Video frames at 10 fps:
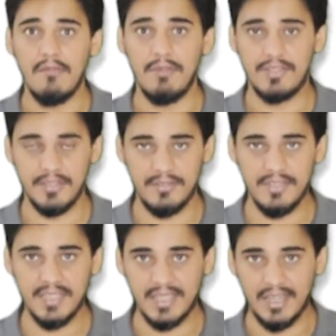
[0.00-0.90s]
which is
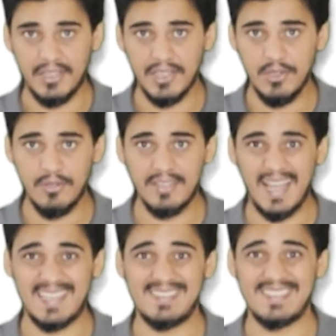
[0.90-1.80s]
the continuous
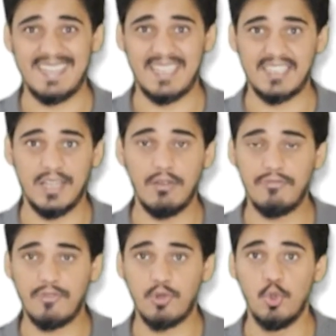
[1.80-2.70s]
extraction
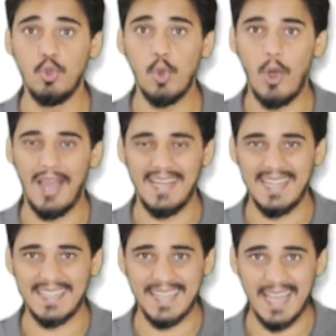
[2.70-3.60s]
of crude oil
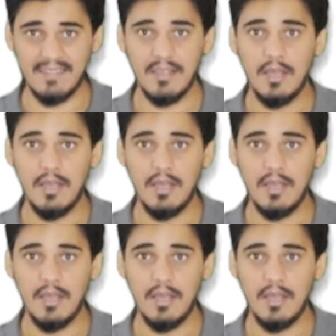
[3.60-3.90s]
and gas